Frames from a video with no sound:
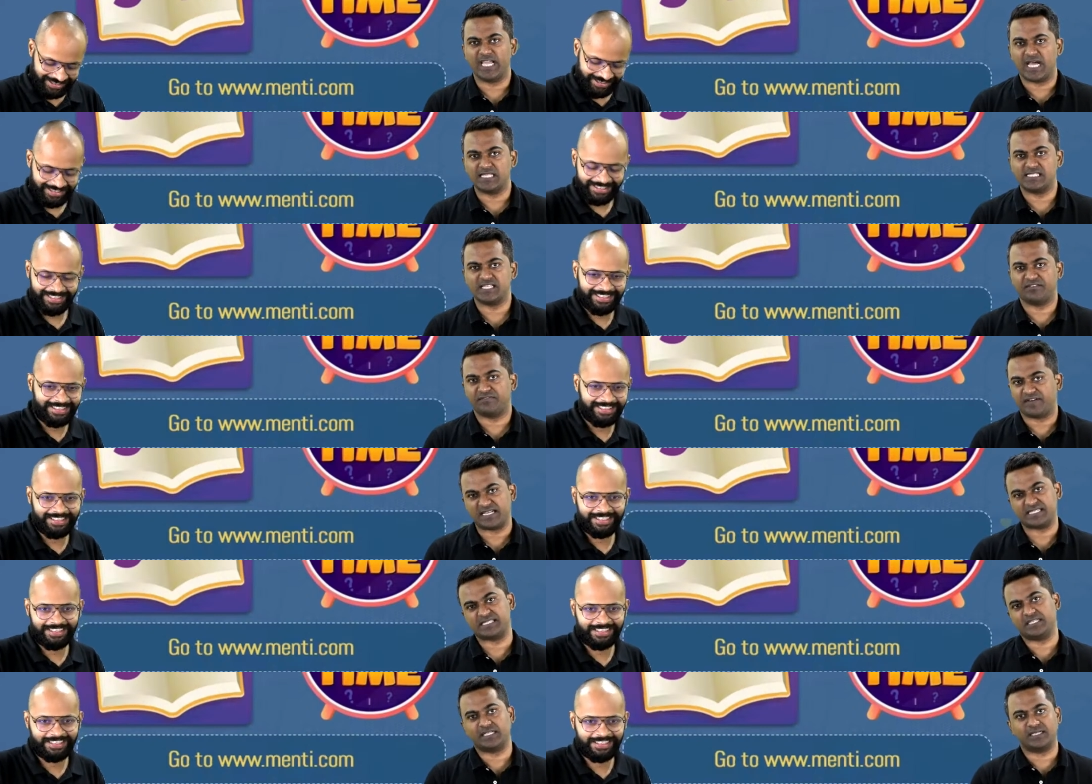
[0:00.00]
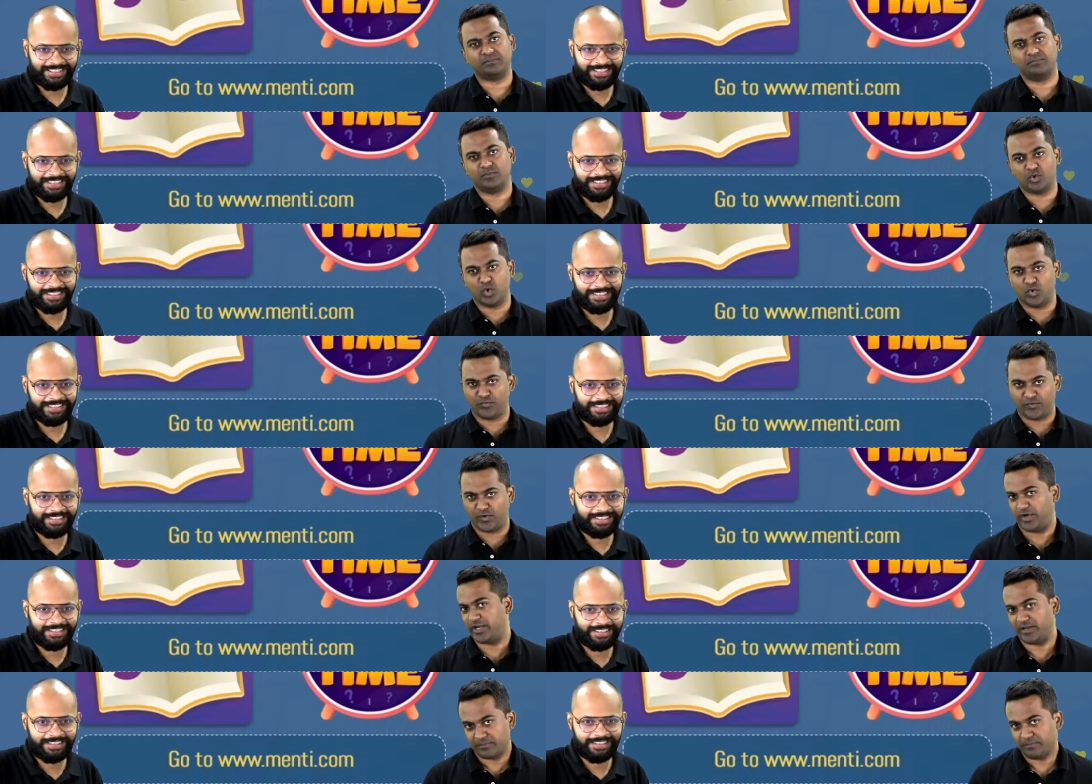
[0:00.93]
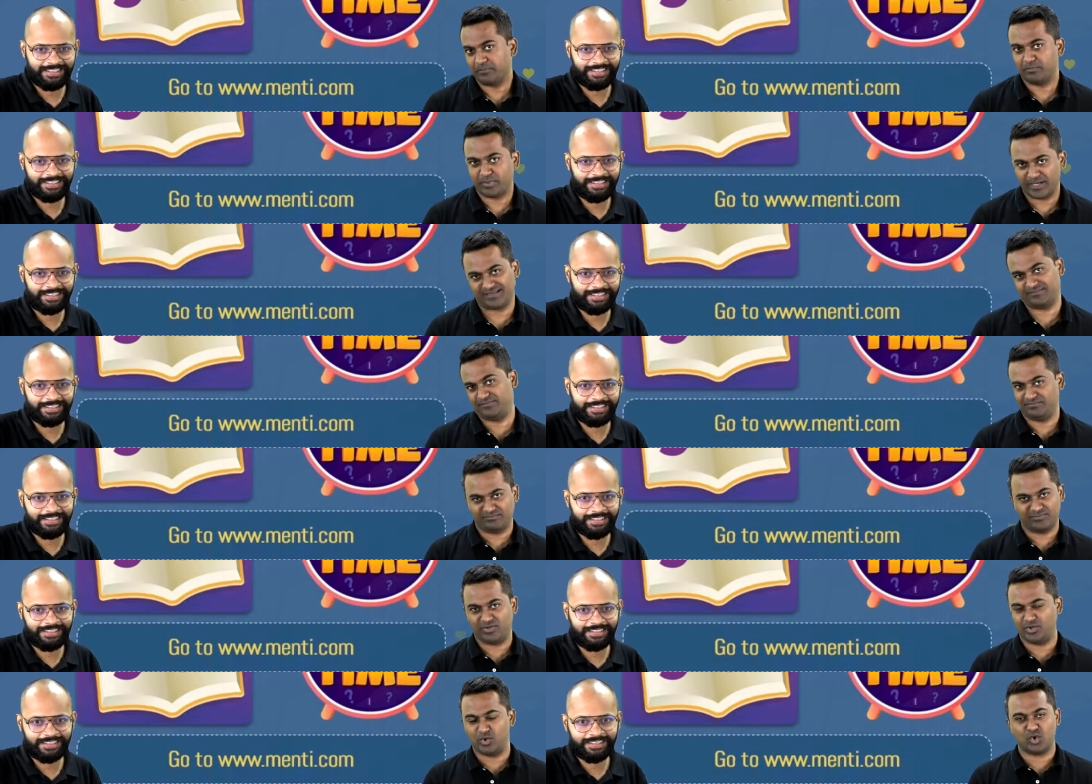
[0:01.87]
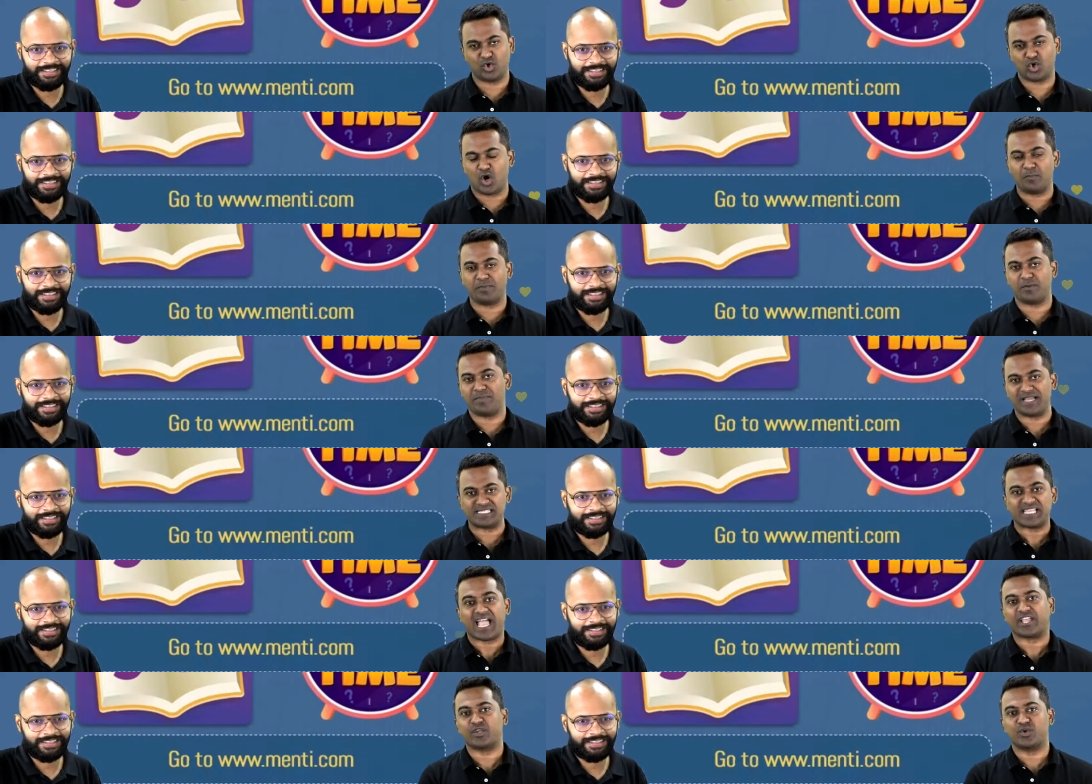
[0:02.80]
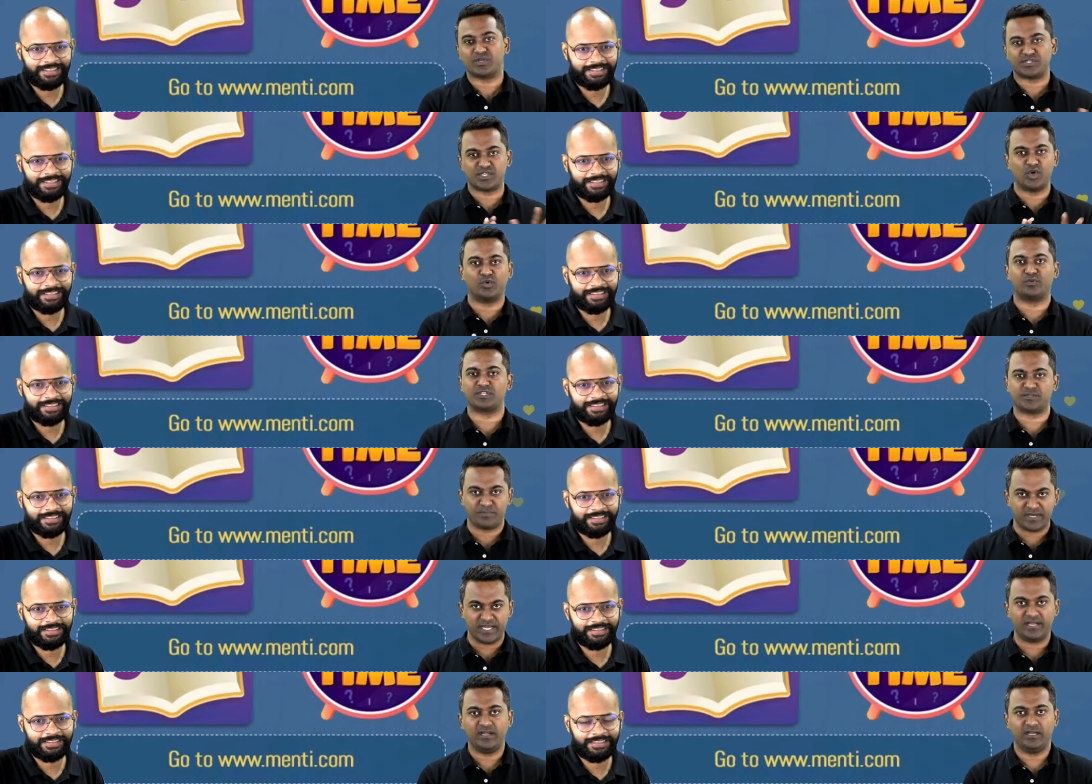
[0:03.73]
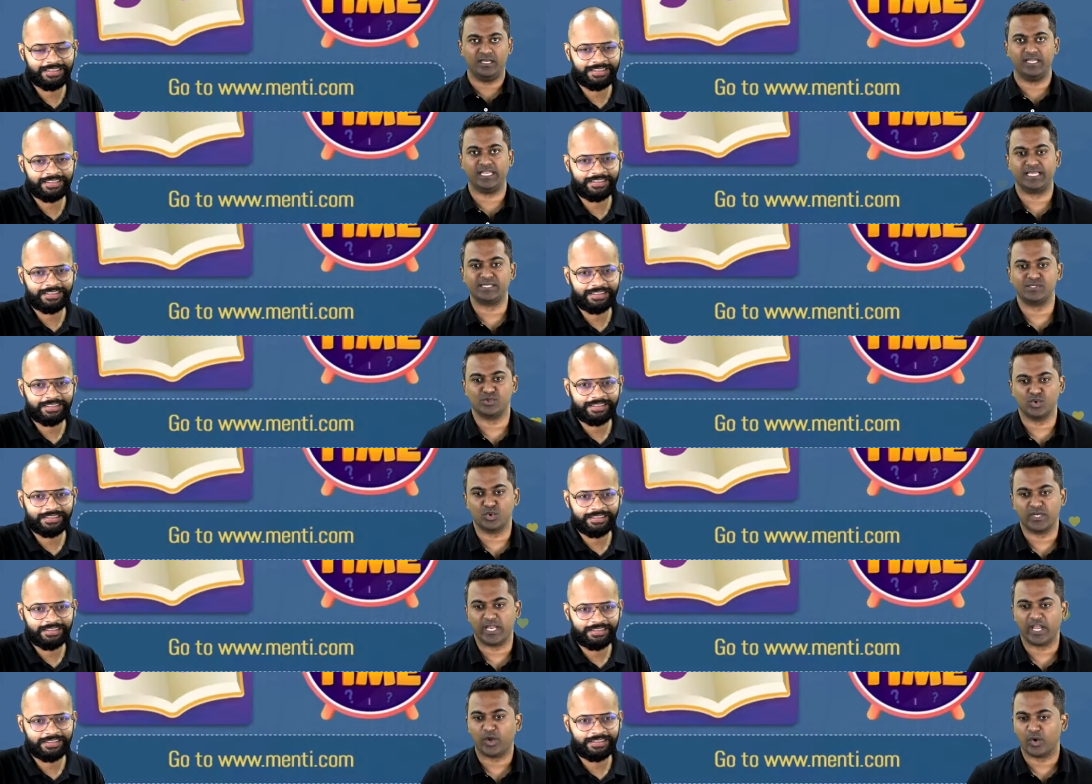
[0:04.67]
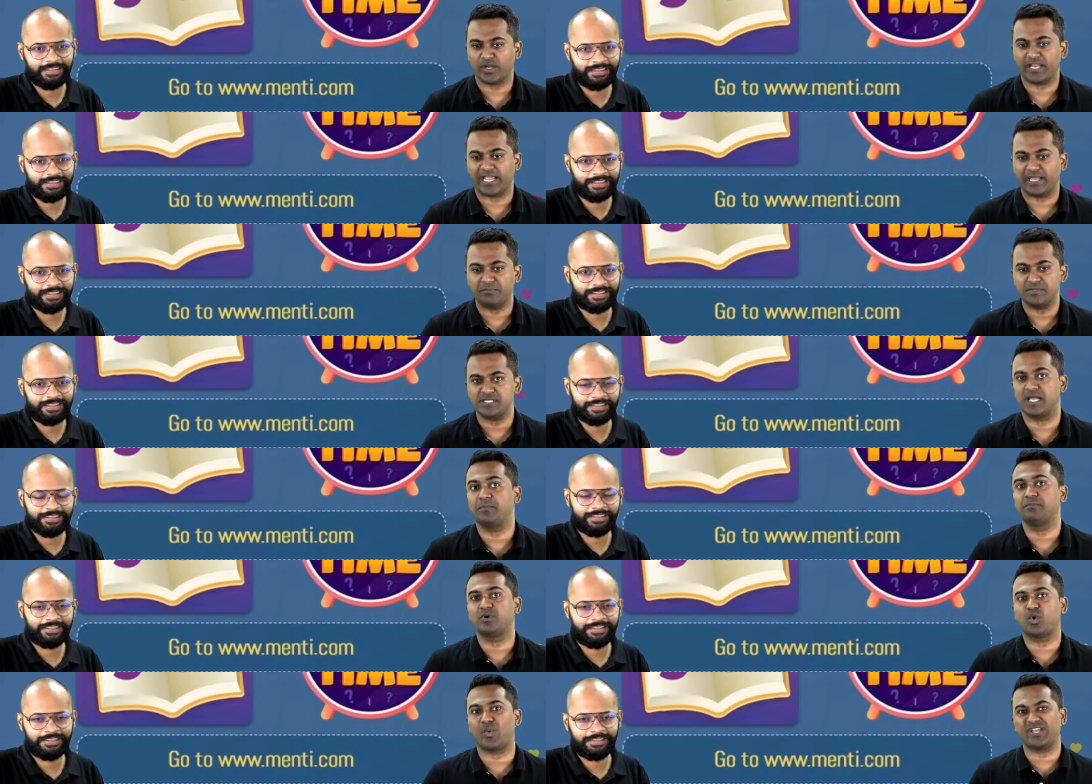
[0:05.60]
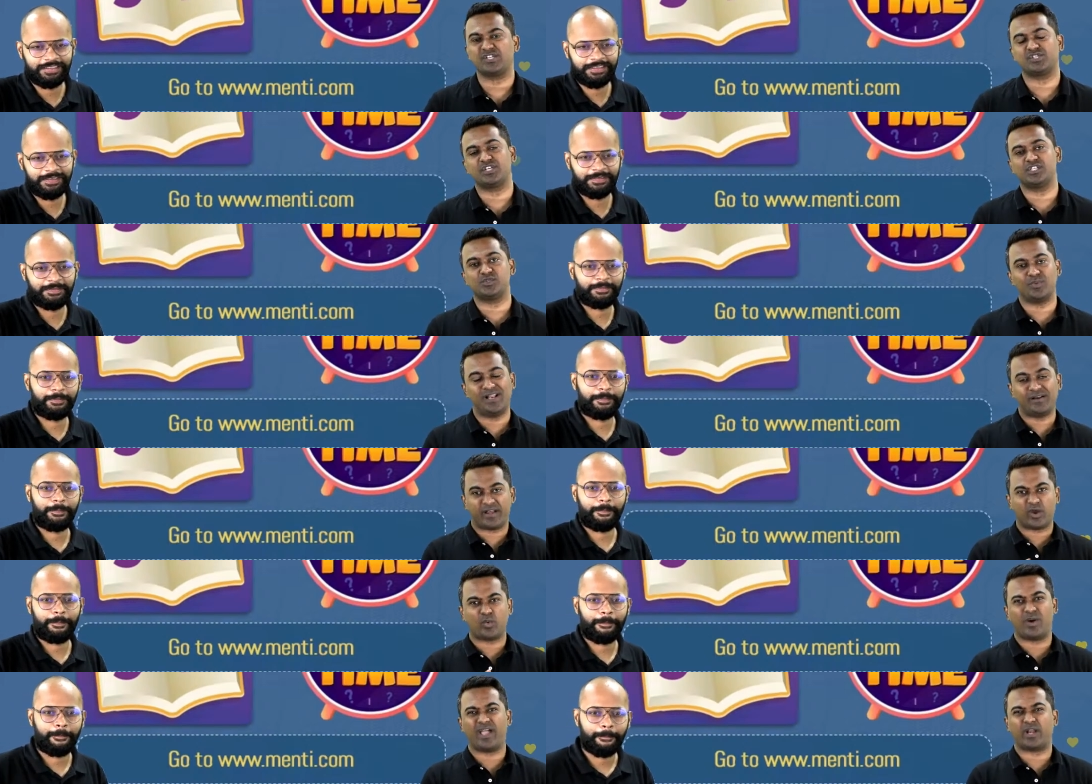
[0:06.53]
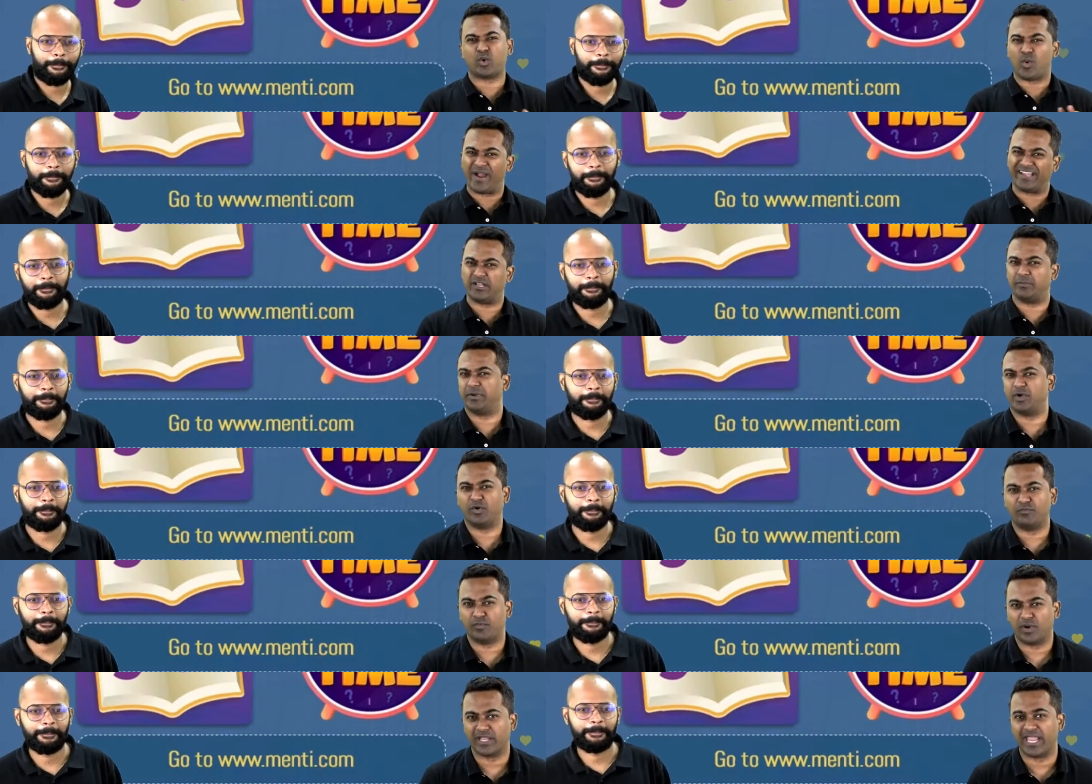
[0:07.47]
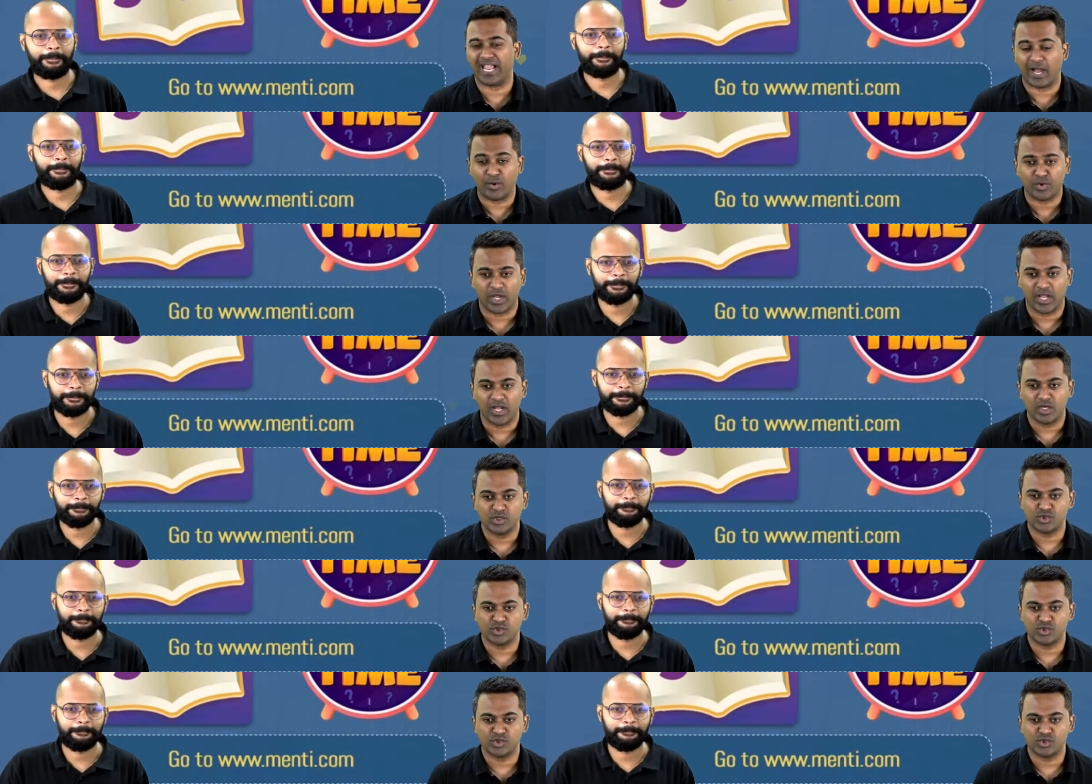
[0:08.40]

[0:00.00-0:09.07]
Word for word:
Speaker 1: answer faster, go for it, but don't compromise accuracy over speed. Yes, so take your time. Some questions will require quite a bit of working out.